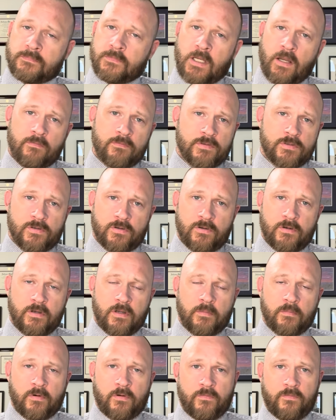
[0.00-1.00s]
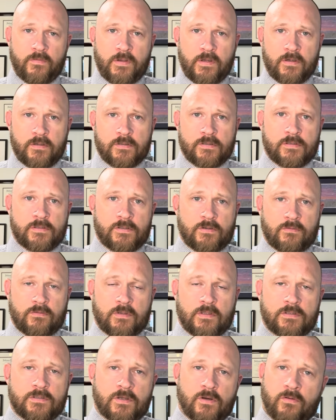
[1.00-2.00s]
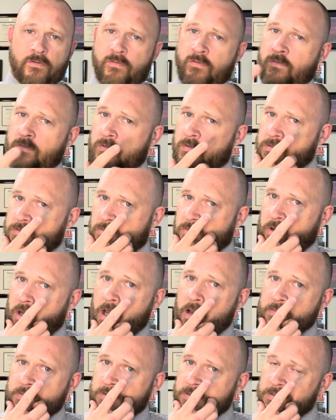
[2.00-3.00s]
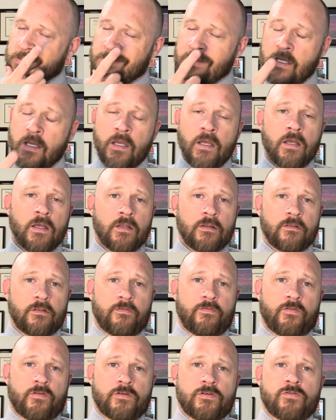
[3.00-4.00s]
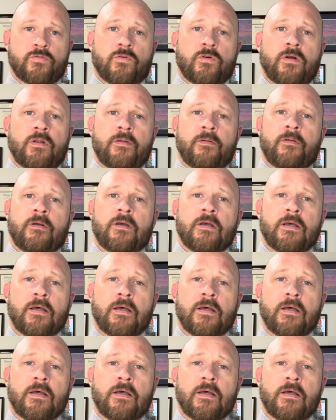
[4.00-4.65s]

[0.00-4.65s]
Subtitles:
of a certain number of years. So let's go through those three options. The first one,